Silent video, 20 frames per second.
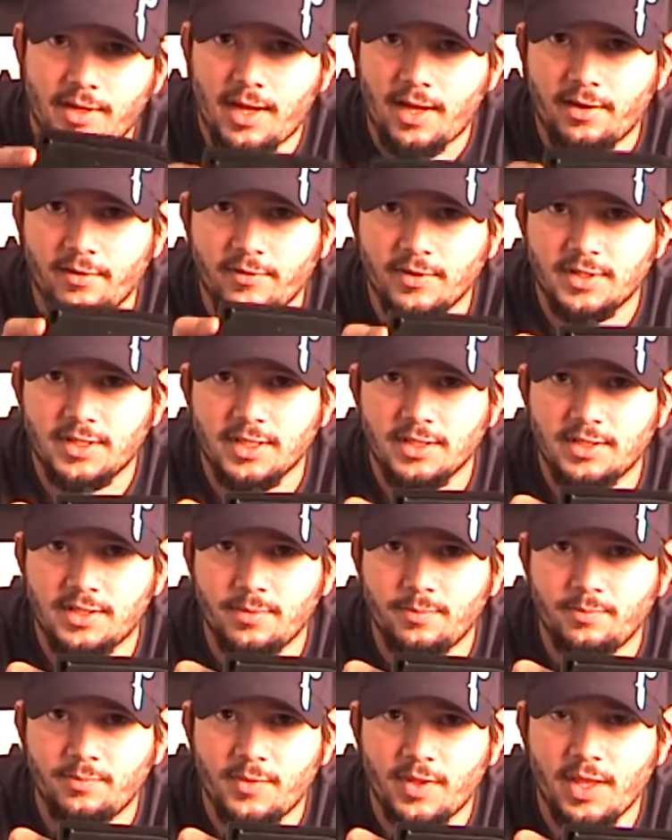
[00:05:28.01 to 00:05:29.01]
out of the
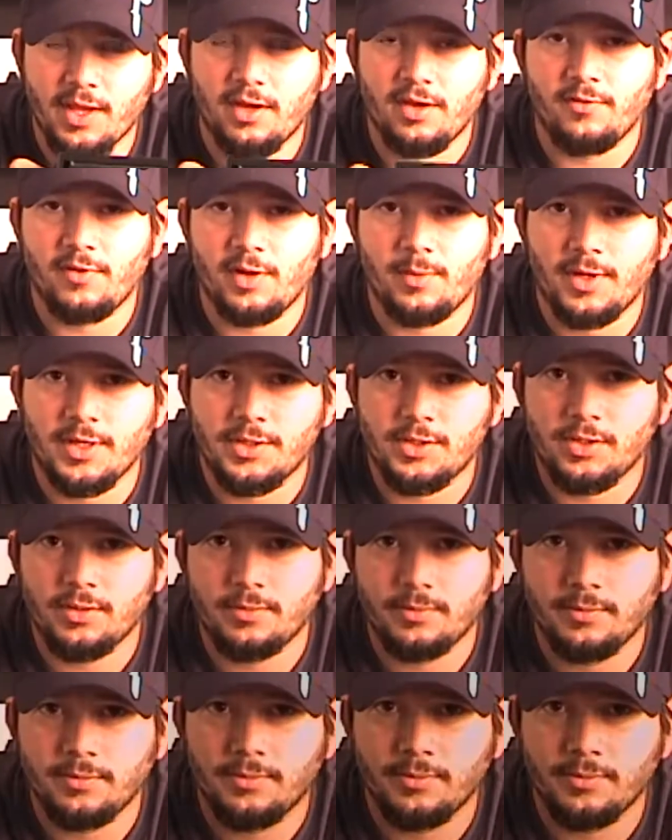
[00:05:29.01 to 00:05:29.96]
system. Thank you very much.